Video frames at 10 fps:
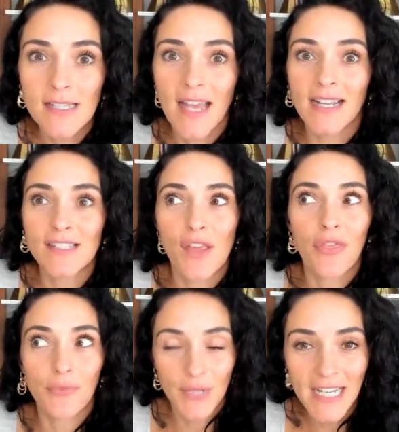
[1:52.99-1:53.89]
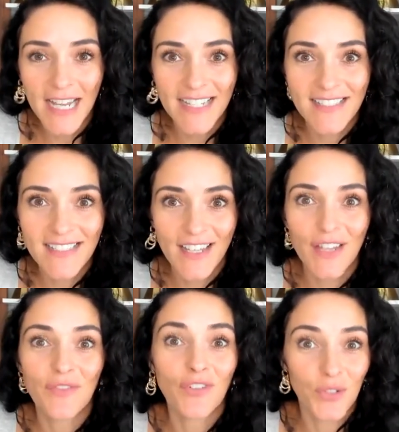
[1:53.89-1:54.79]
and it's 3 days
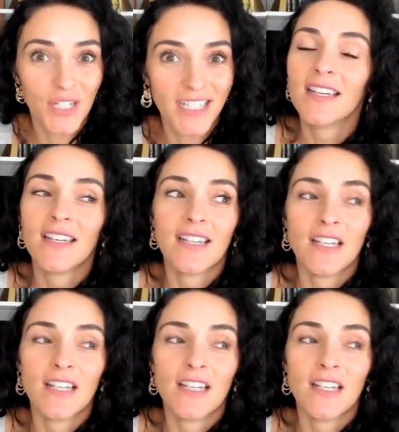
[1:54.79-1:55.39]
in Florida,